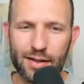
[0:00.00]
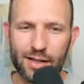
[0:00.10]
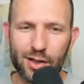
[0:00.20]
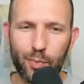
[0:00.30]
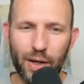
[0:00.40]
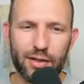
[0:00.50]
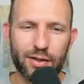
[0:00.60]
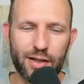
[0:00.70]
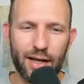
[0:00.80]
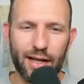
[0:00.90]

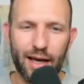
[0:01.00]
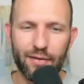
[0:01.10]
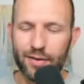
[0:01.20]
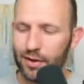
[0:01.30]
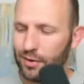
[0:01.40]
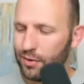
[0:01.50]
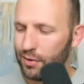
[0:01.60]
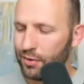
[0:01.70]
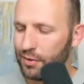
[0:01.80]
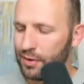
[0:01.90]
speech that he gave to the
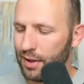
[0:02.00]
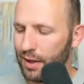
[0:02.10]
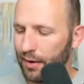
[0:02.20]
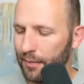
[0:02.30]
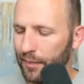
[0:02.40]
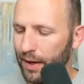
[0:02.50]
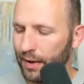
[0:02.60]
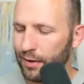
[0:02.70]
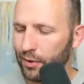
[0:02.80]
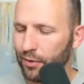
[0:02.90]
students there
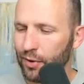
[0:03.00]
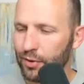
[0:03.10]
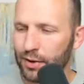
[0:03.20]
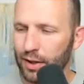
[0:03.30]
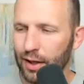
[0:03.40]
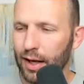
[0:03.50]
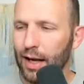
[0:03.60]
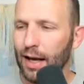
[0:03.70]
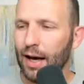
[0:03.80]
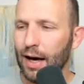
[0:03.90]
at the university.
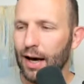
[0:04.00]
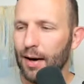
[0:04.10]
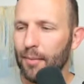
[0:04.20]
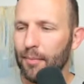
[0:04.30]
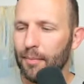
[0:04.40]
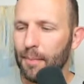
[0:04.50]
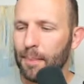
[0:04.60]
Um,